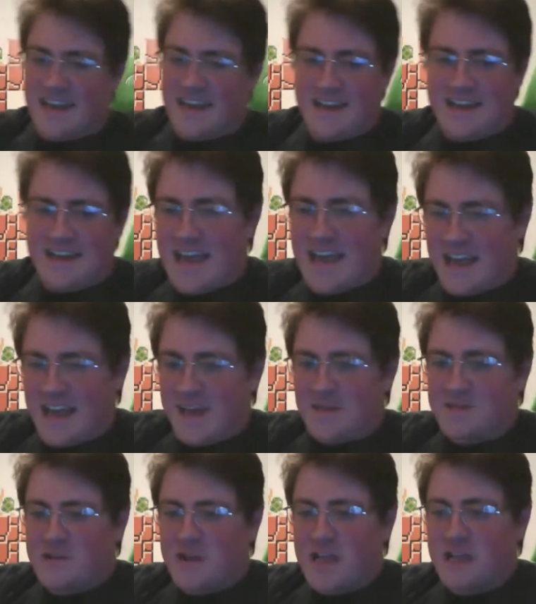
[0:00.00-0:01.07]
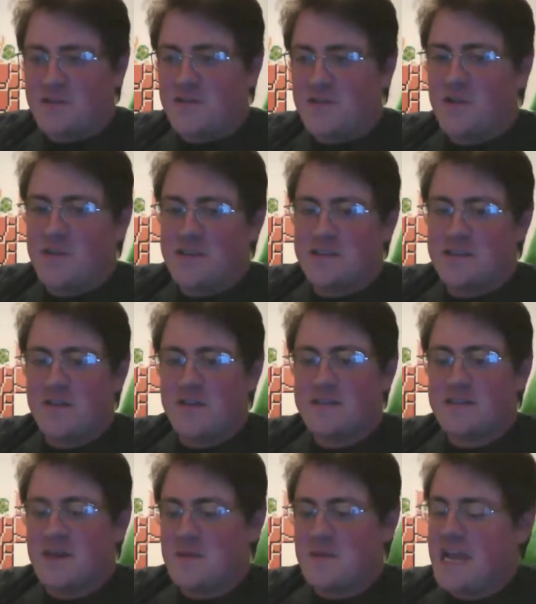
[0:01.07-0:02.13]
get enough trades for all the stuff that's
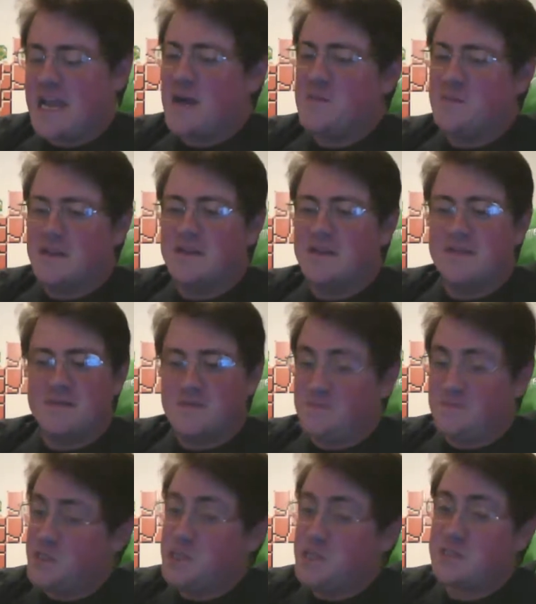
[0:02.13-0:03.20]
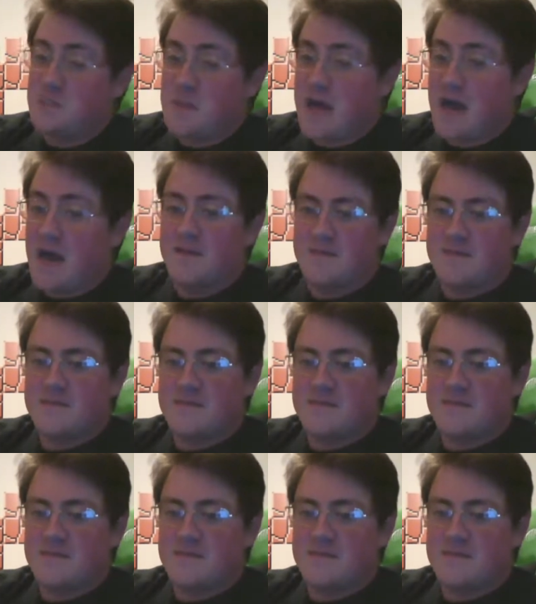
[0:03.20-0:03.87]
coming out, but just about.